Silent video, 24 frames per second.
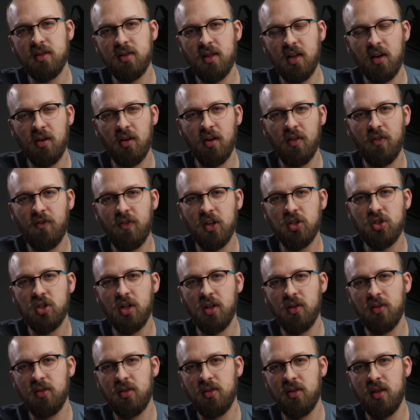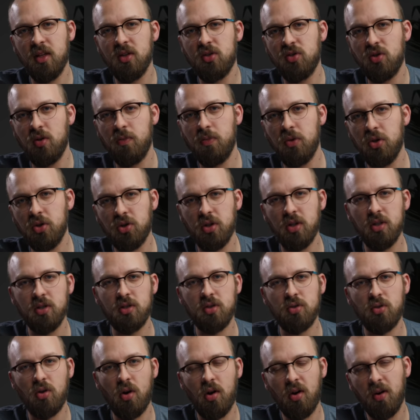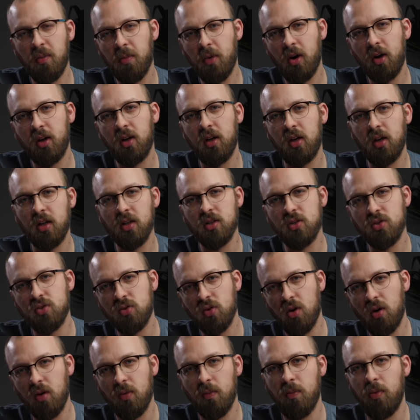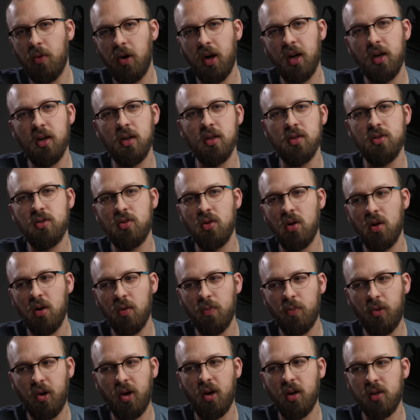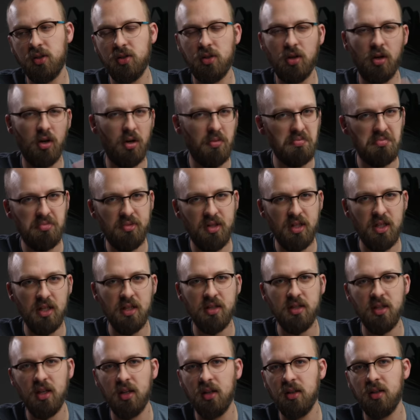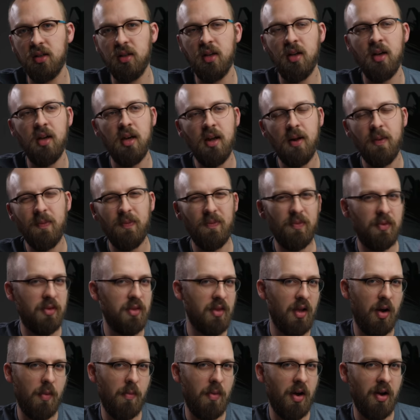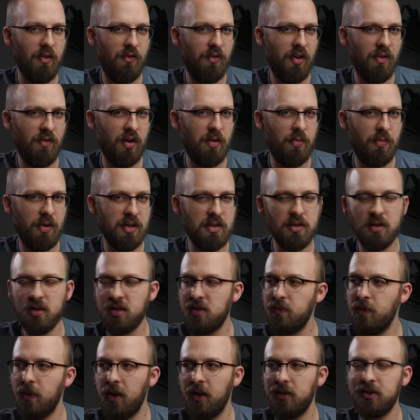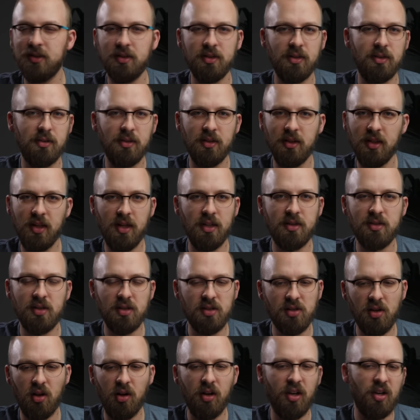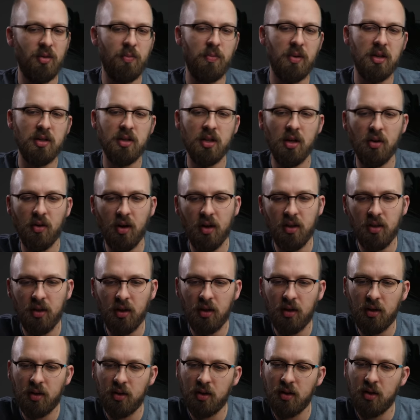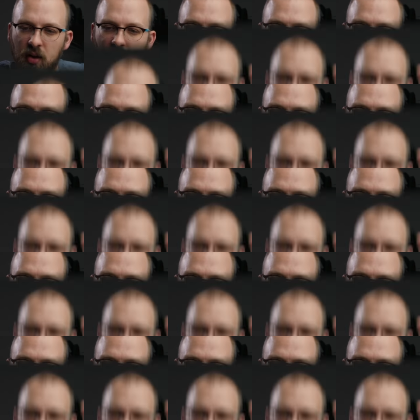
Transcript: They're efficient, distribution is strong, marketing is strong, brand is strong, products are decent. Not my favorite business, but it's a solid B tier, I think.